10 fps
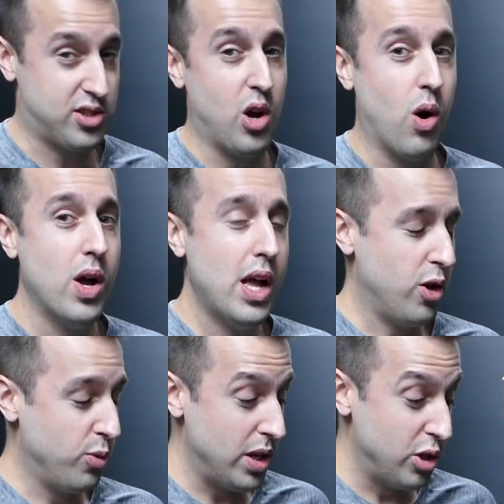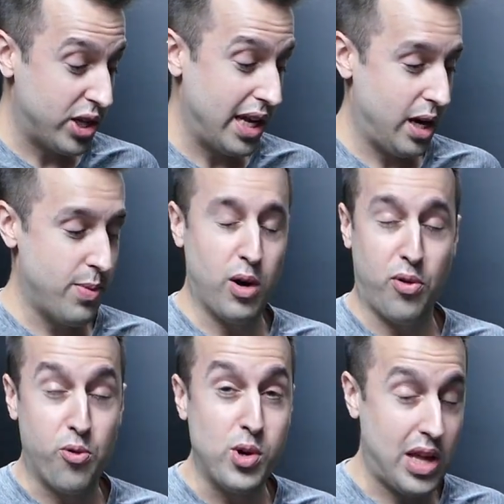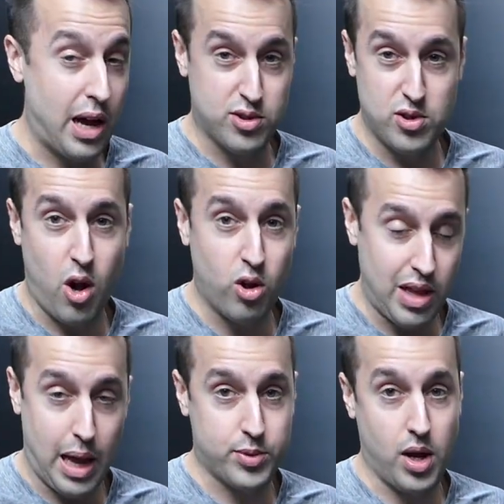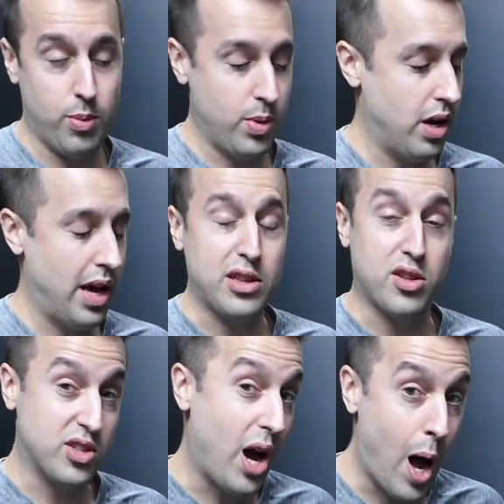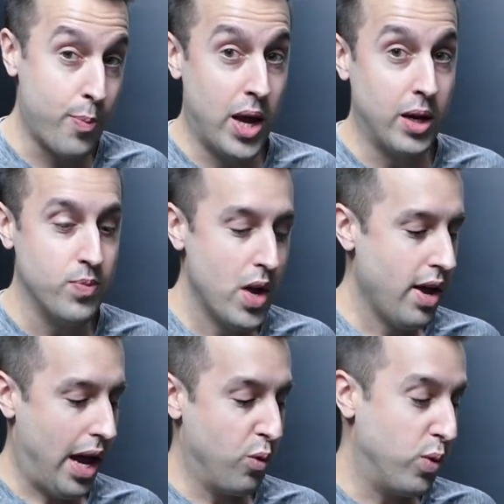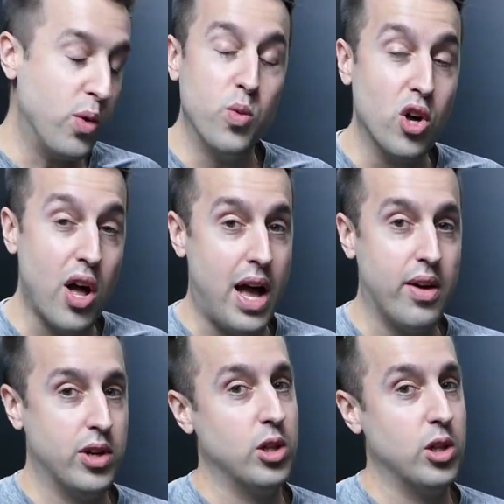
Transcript: so you'll be looking at about a $3,000 laptop at the top end, and we will have a